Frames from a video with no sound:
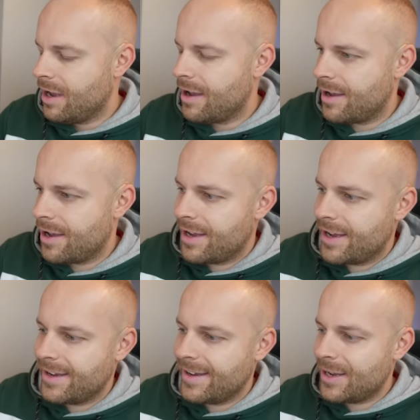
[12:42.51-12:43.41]

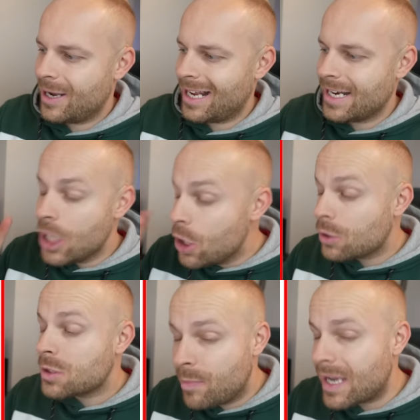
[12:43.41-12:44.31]
And it
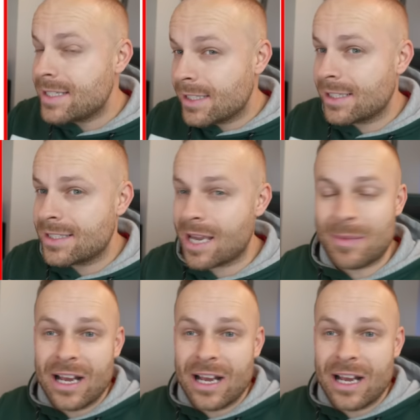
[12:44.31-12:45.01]
looks basically the same.